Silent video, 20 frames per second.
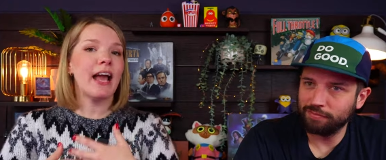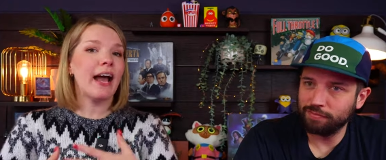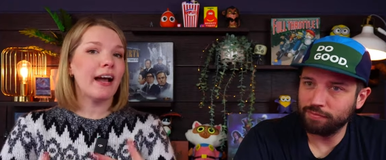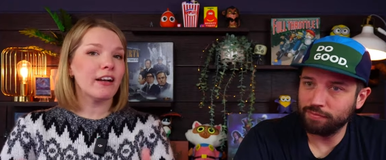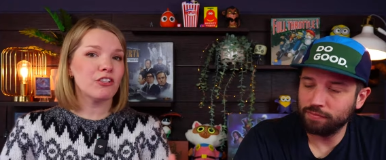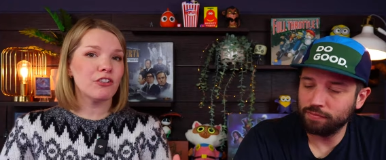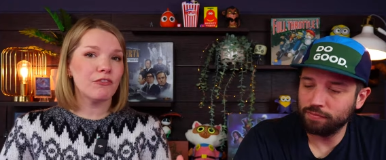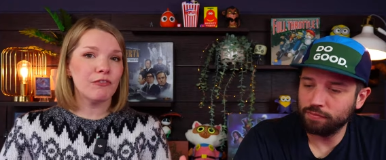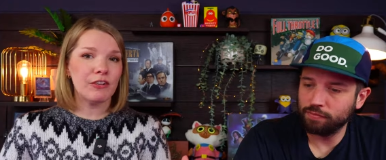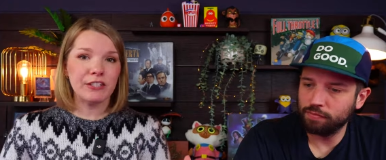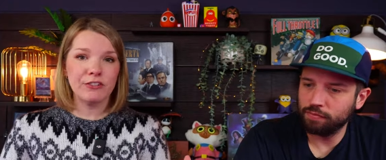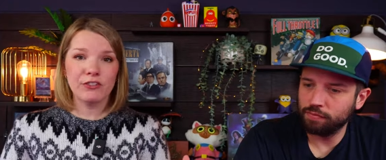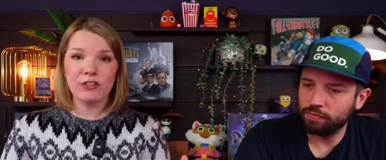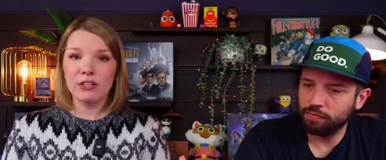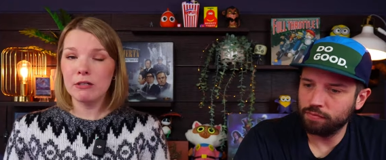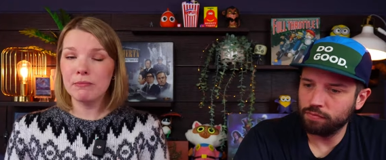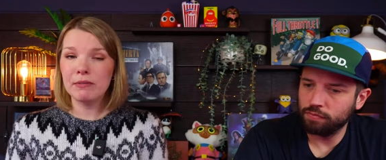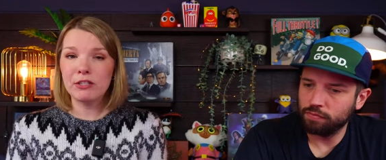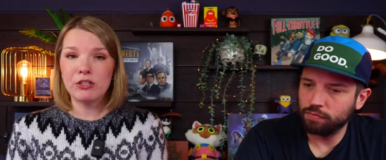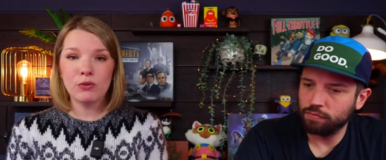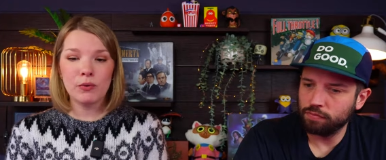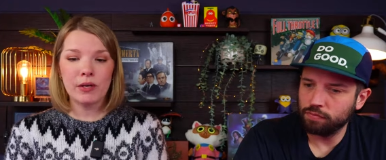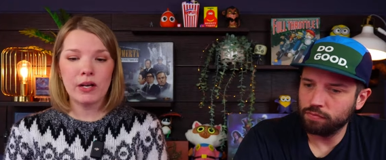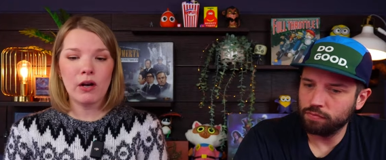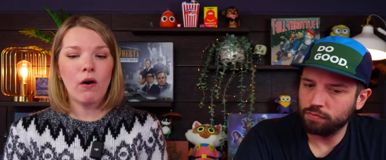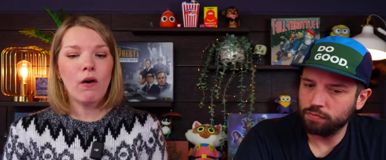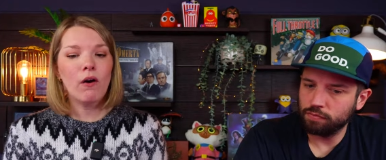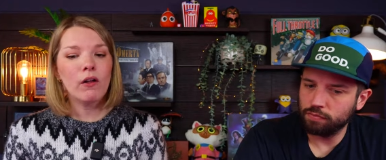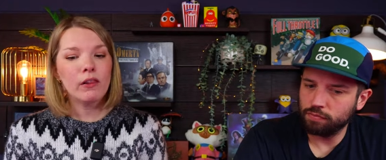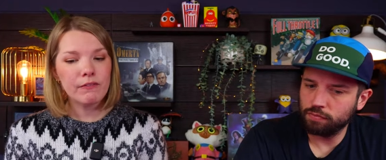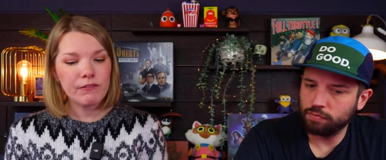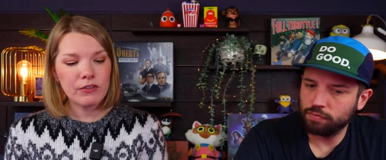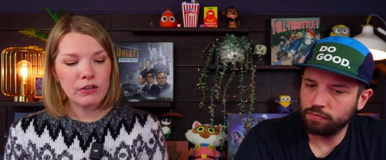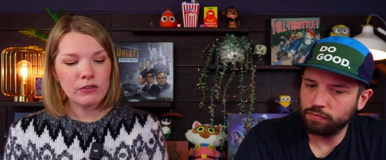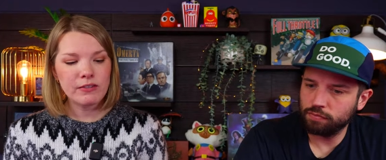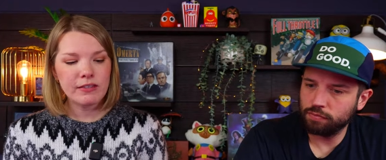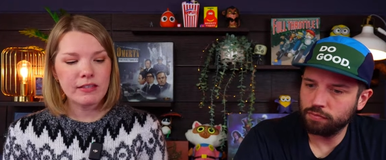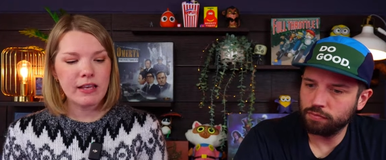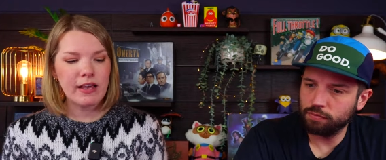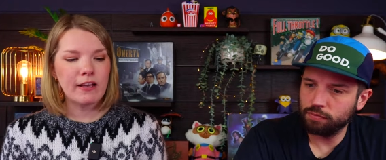Speaker 1: the action phase, you're going to be doing all of
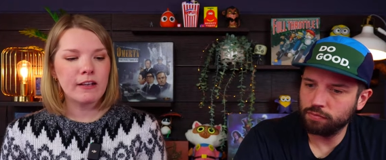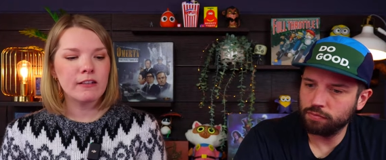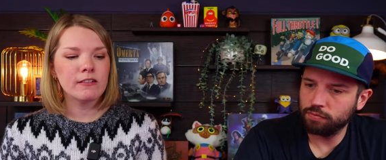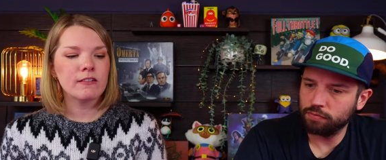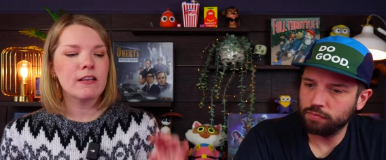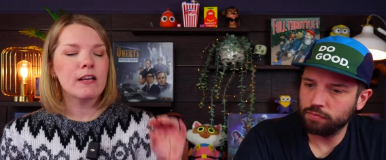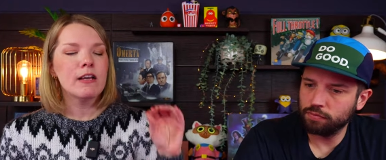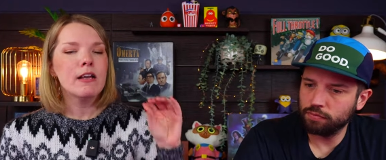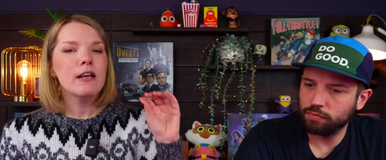those things.